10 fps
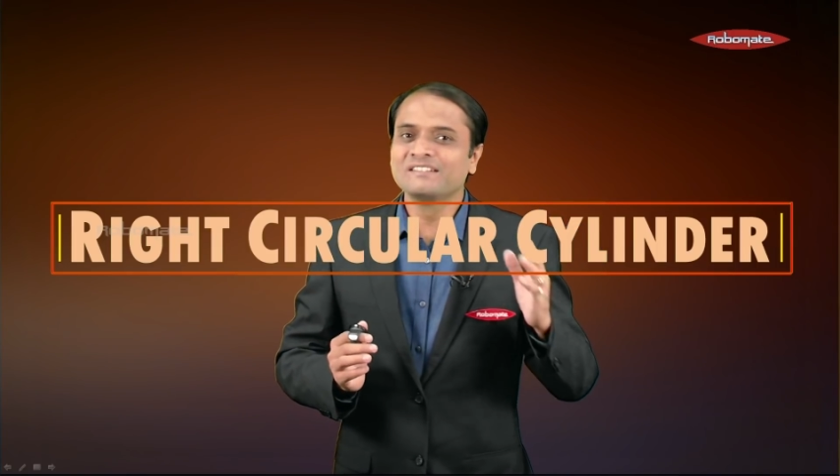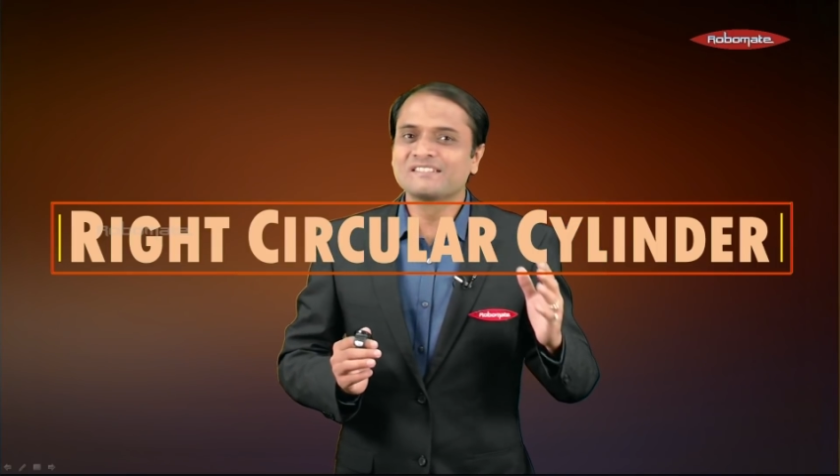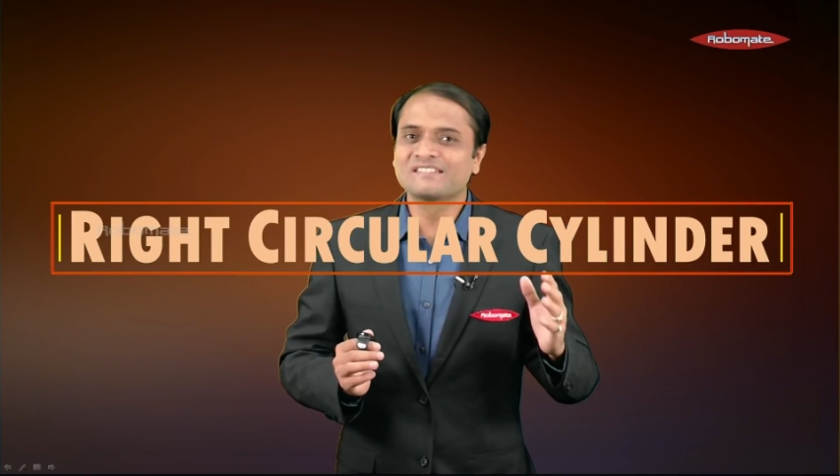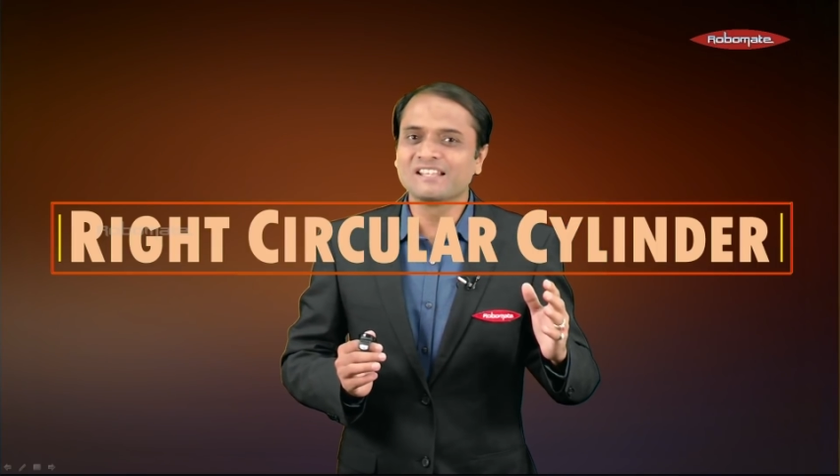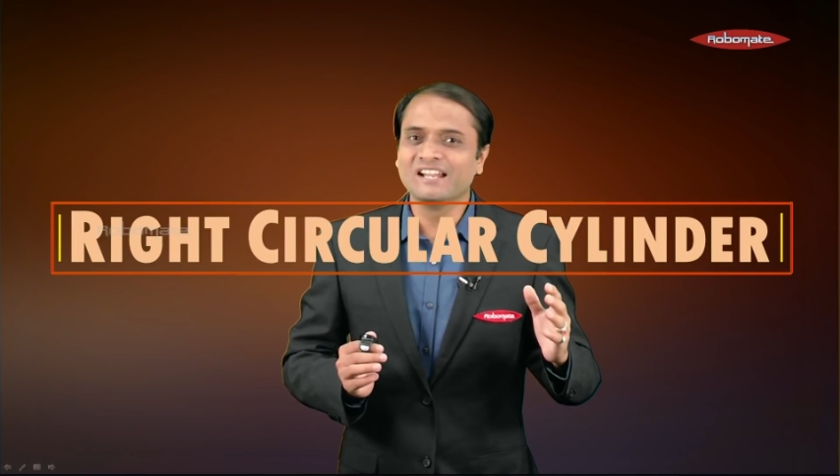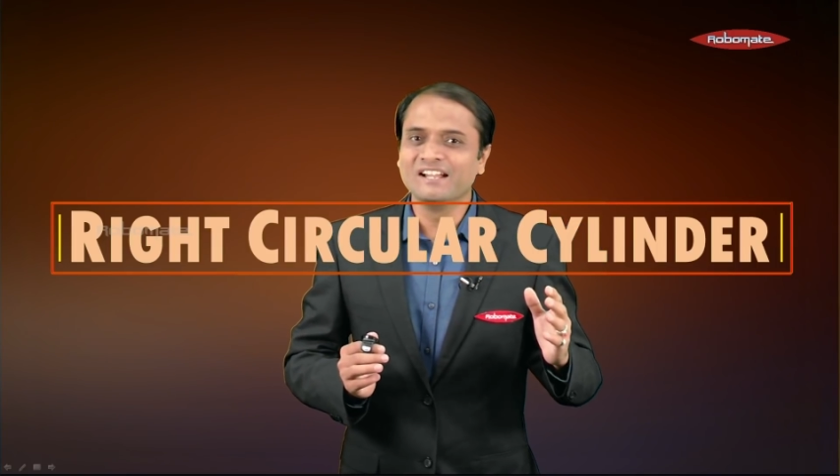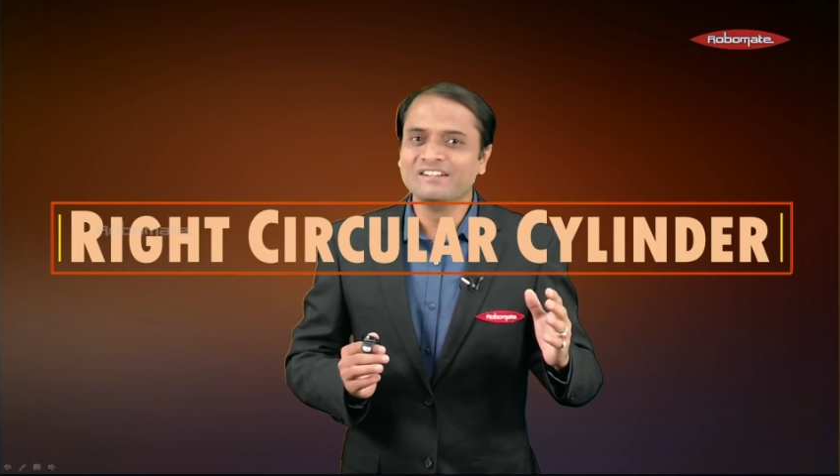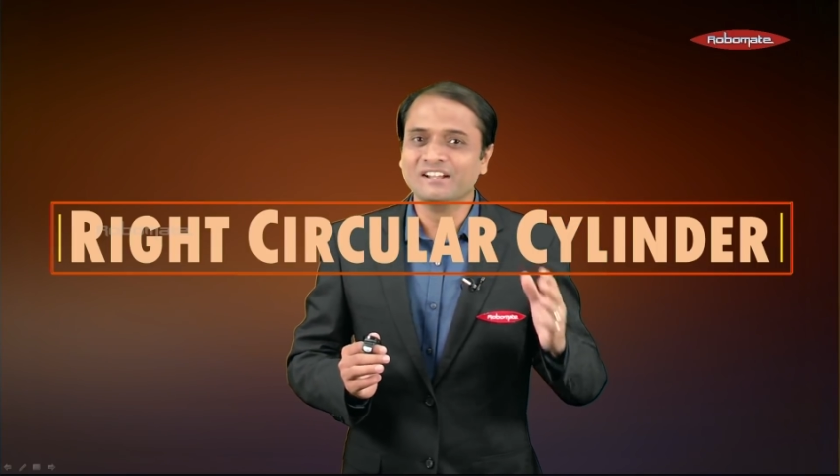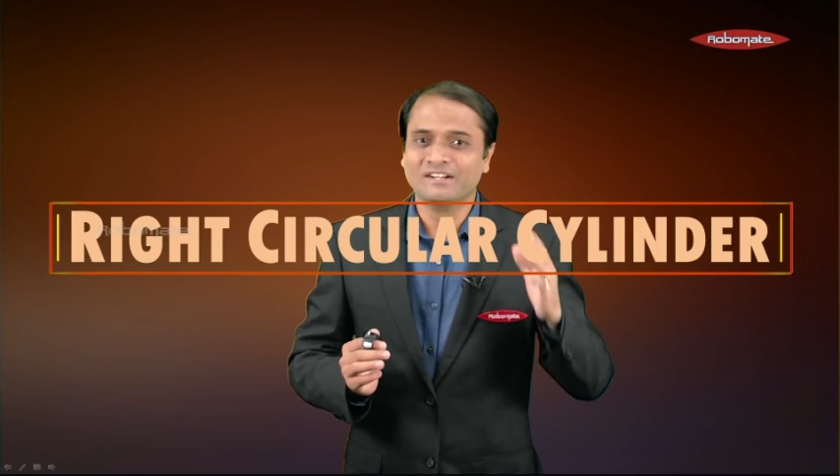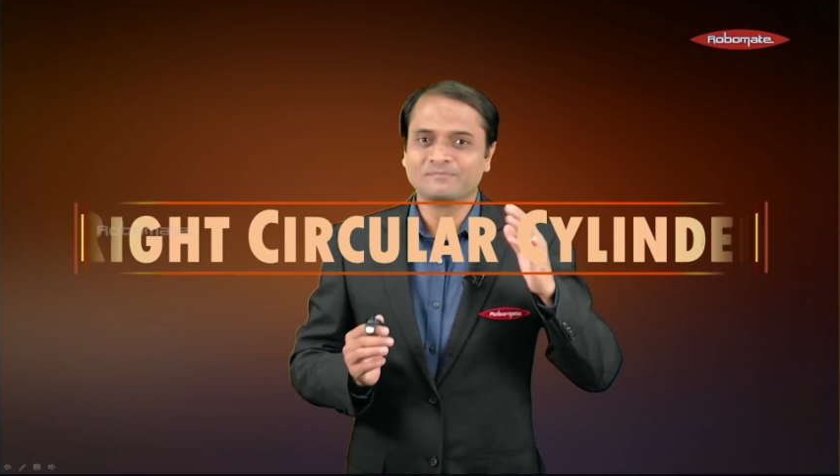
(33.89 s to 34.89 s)

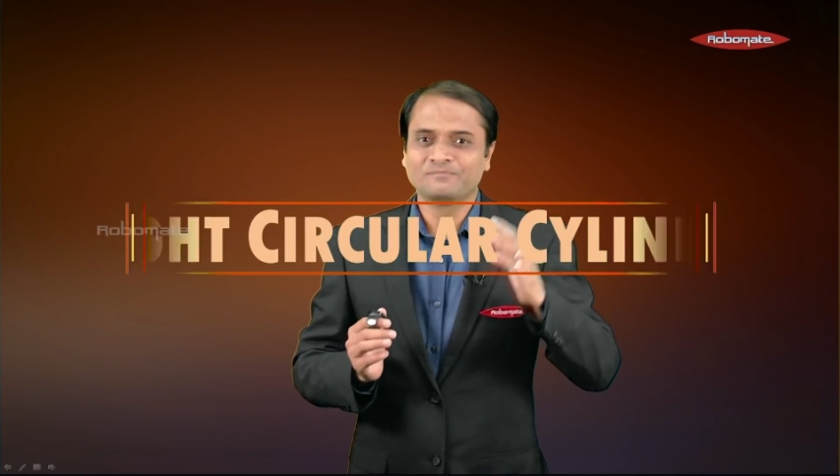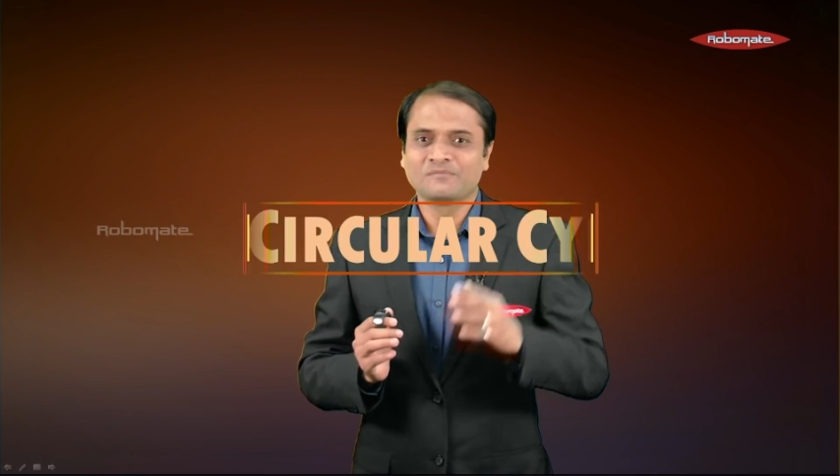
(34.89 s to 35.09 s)
cylinder.